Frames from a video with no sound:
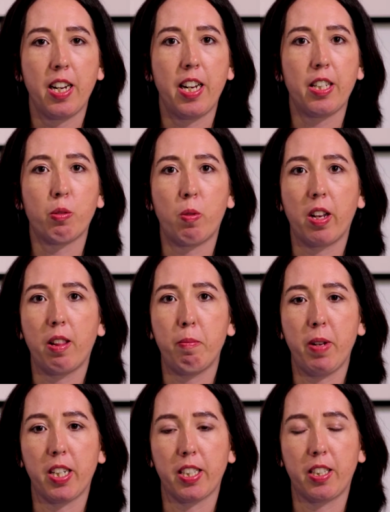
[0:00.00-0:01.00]
is one of the
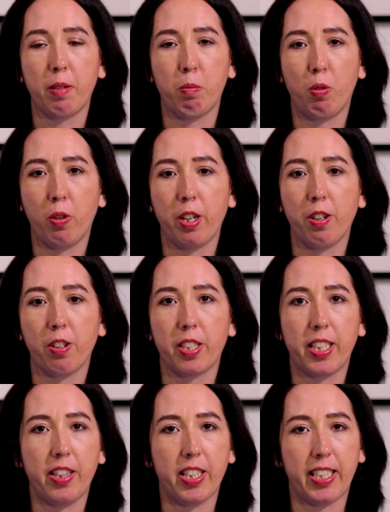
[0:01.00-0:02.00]
biggest
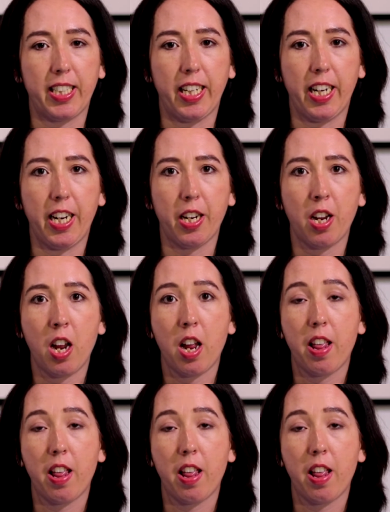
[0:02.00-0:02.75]
employers in the city,